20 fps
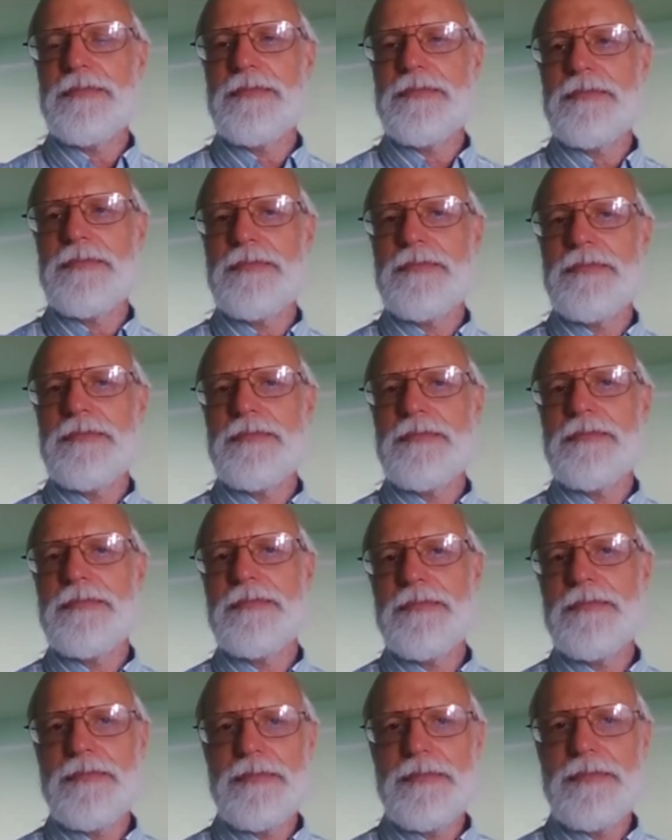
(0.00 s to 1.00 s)
to the world?
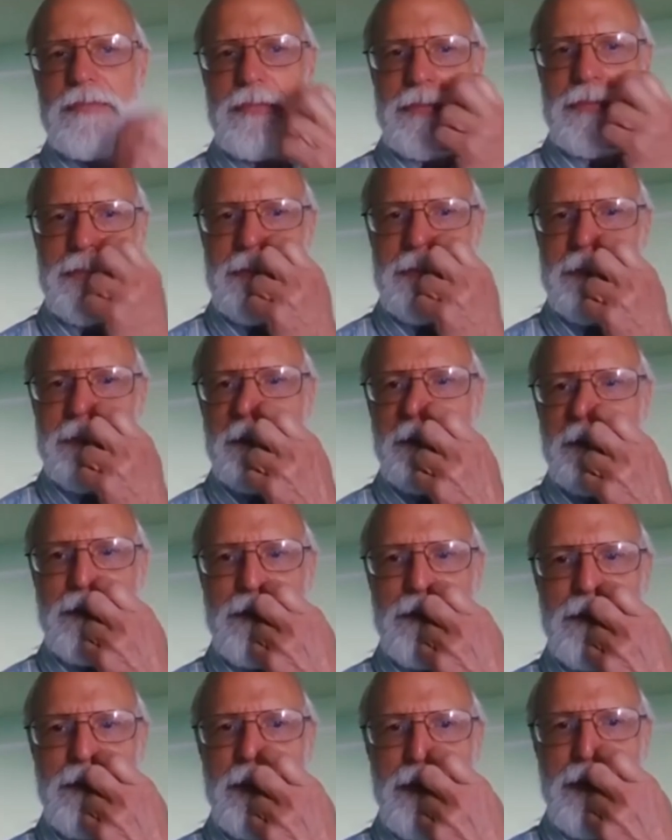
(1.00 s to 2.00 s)
If this is the
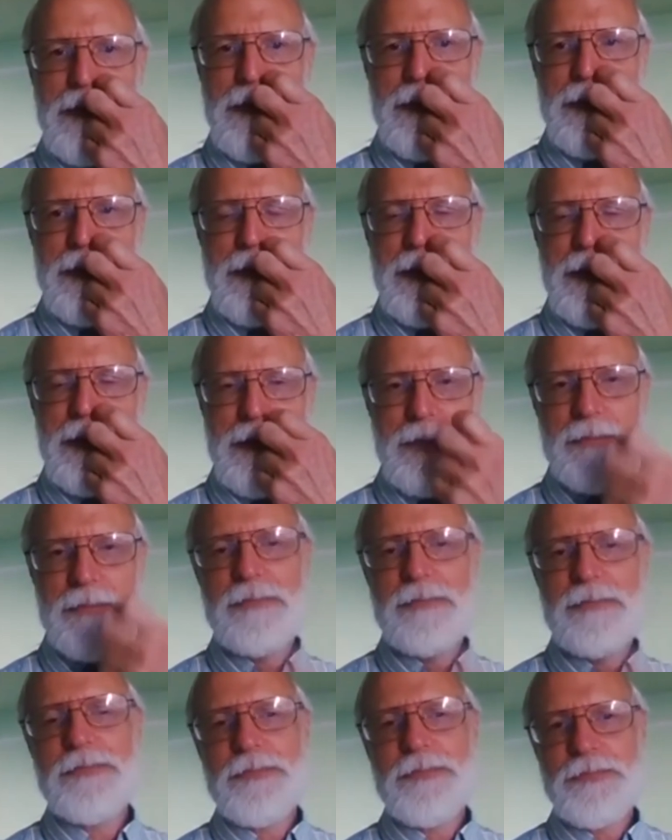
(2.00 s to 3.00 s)
history, if this is the
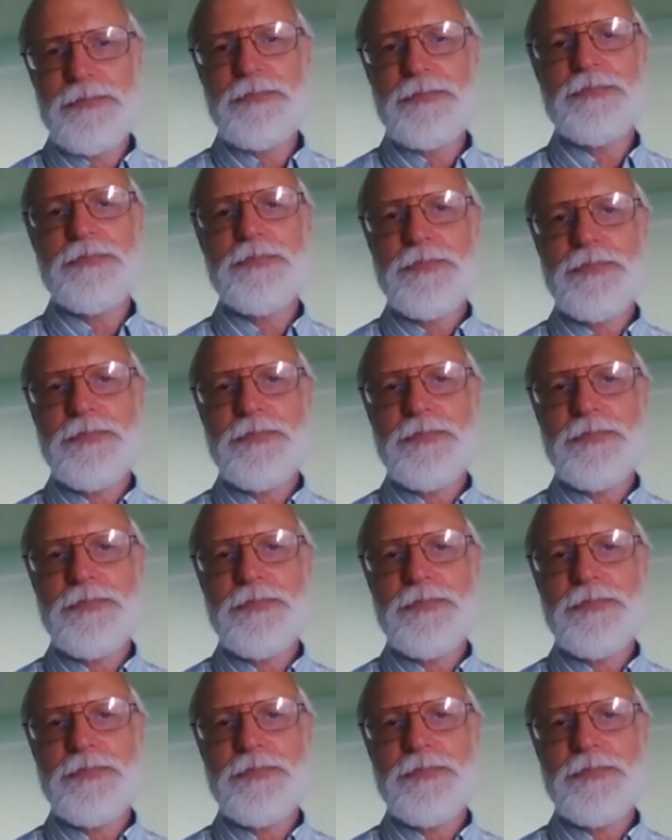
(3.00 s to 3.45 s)
background.